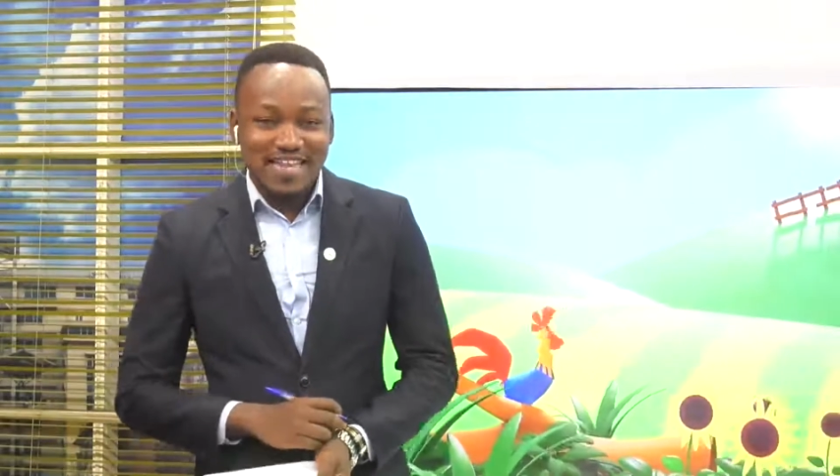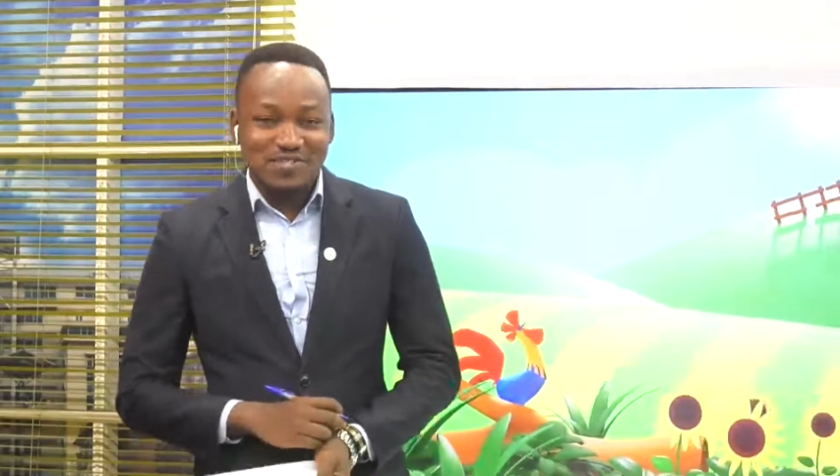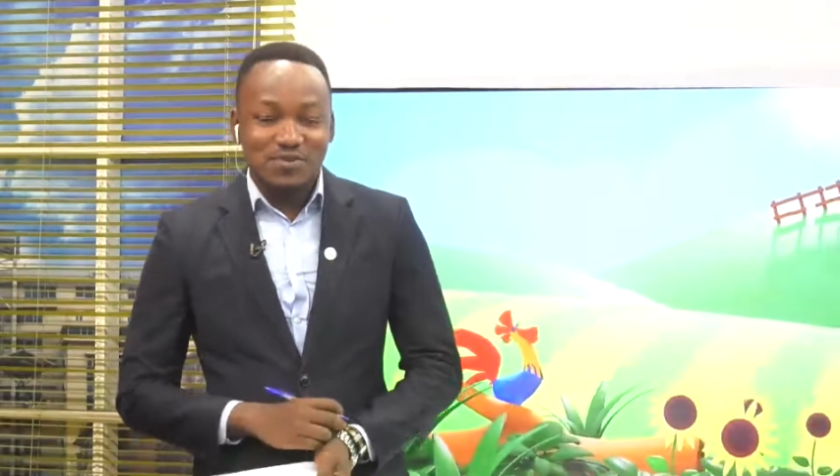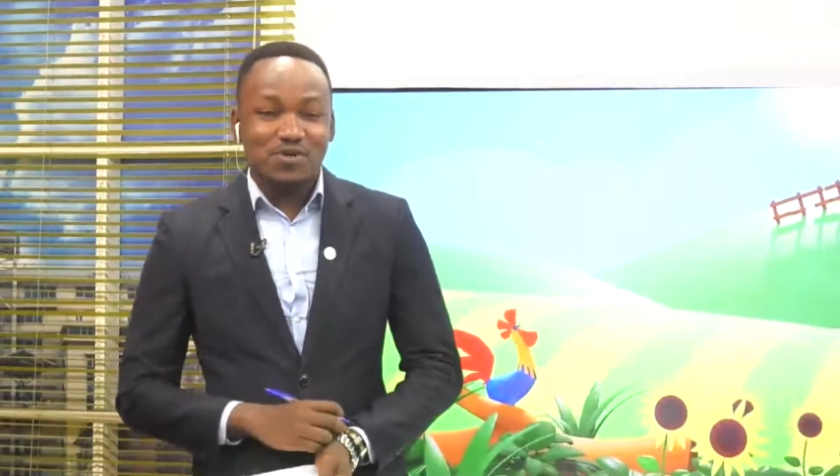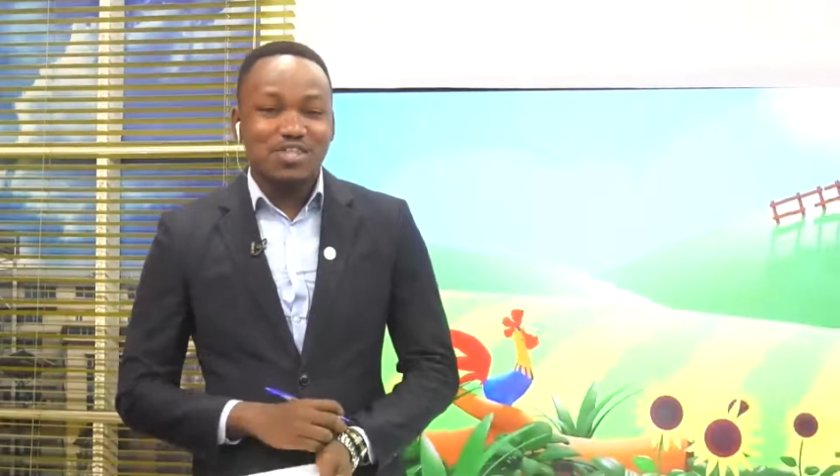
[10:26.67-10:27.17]

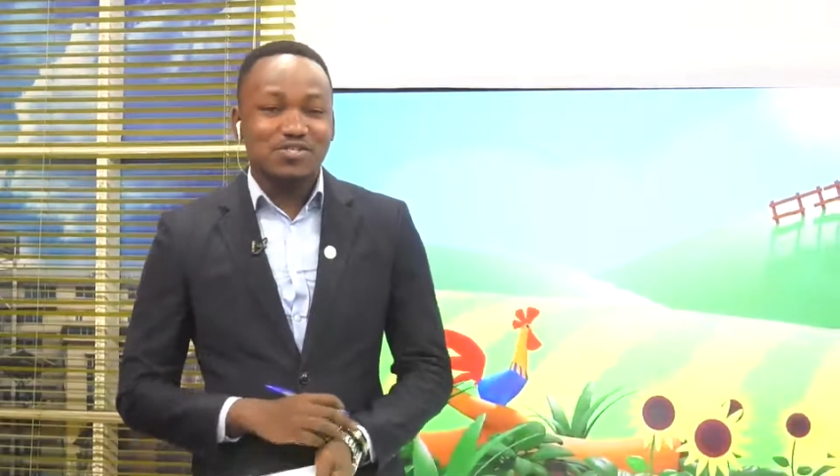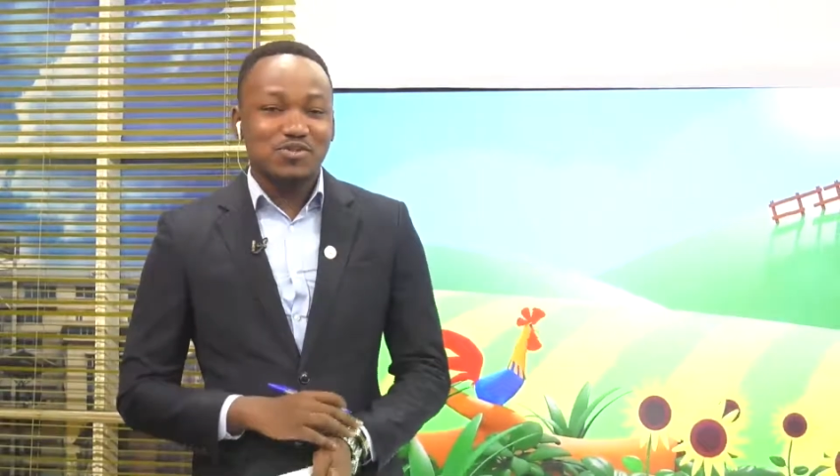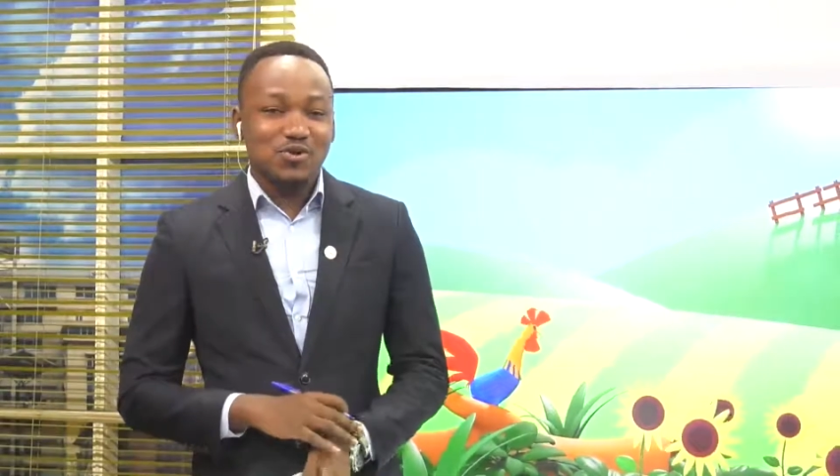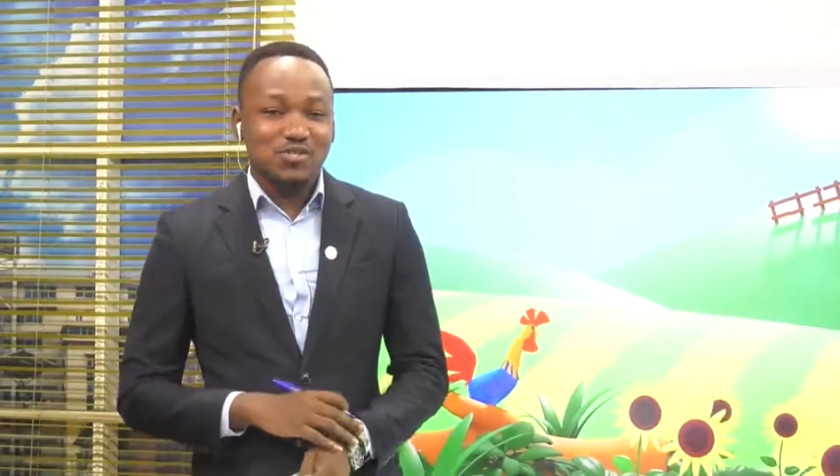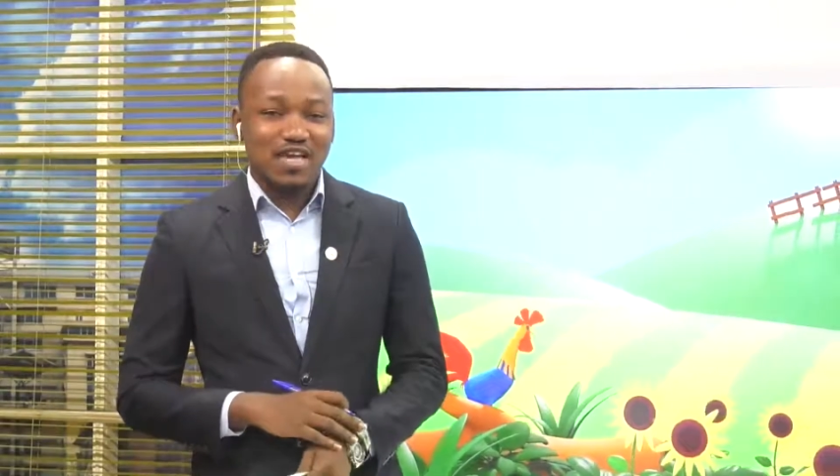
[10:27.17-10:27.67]
So on this
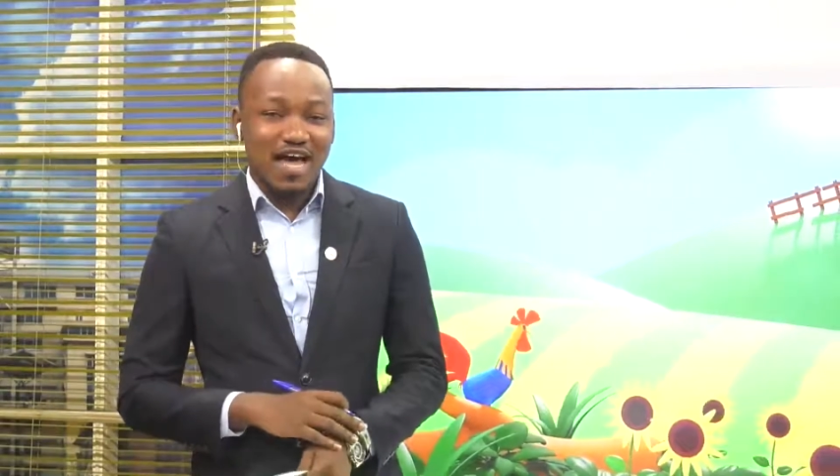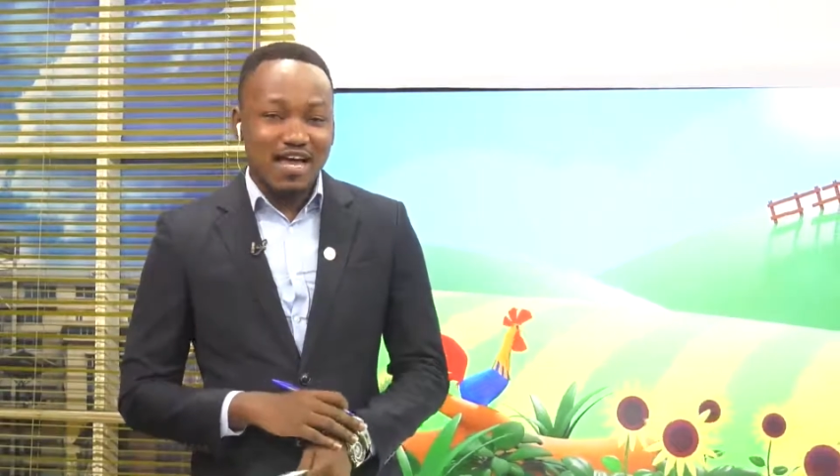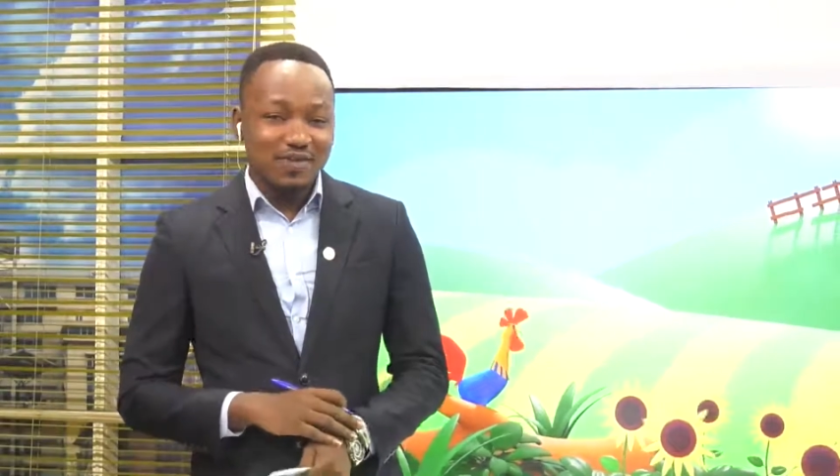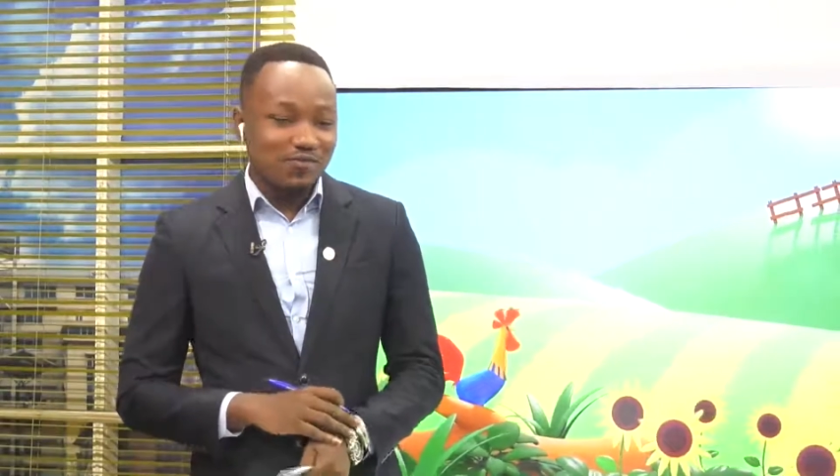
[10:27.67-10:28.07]
note, I end